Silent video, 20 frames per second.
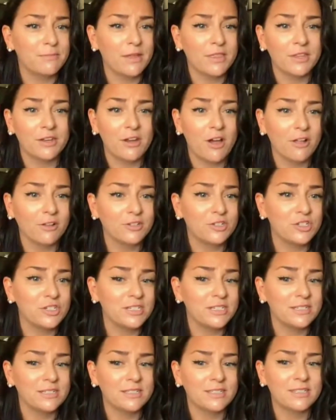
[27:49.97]
and
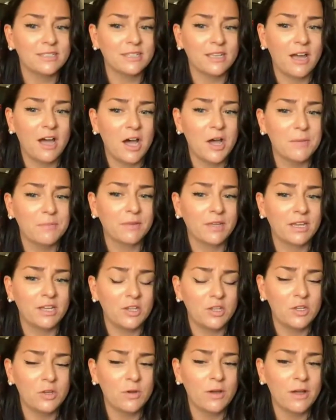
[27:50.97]
methodologies. Um, can
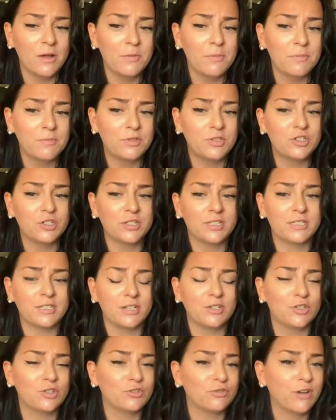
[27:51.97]
you help just
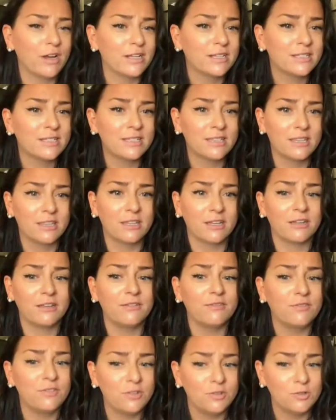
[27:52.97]
address the
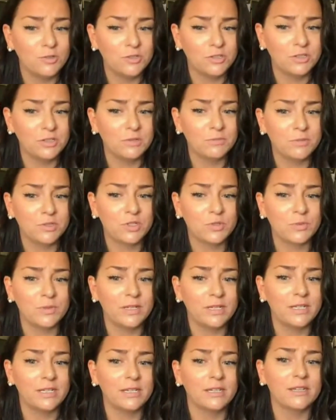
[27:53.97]
confusion
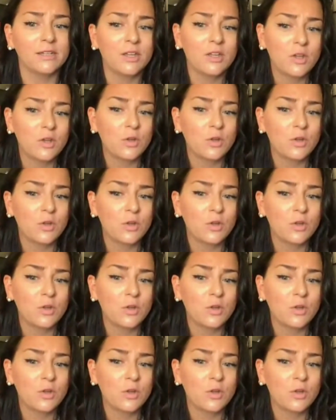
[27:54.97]
between